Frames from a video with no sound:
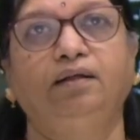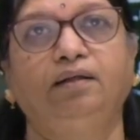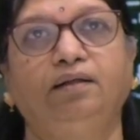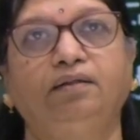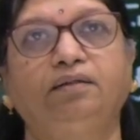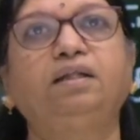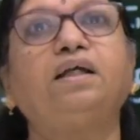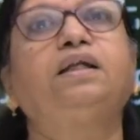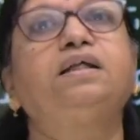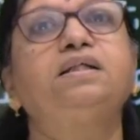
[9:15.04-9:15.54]

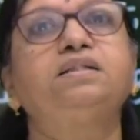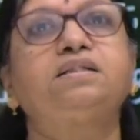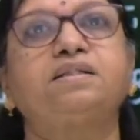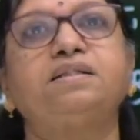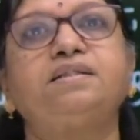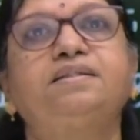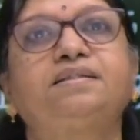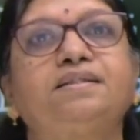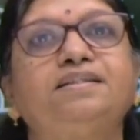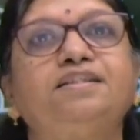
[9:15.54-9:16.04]
the
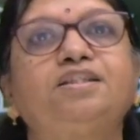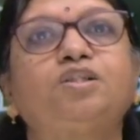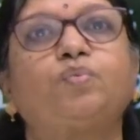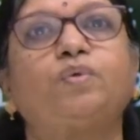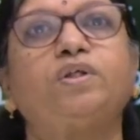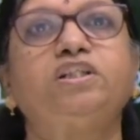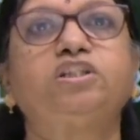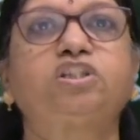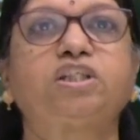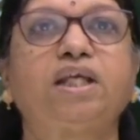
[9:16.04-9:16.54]
resistance
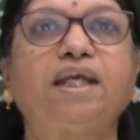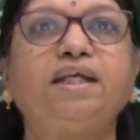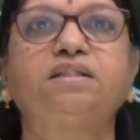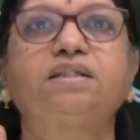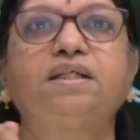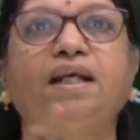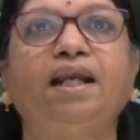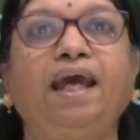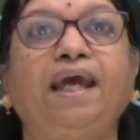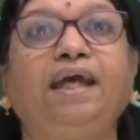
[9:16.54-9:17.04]
will change
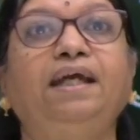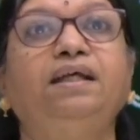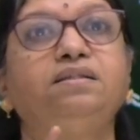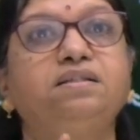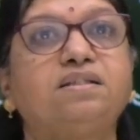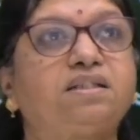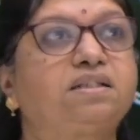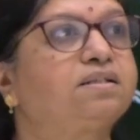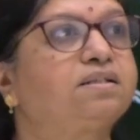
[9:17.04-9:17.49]
and hence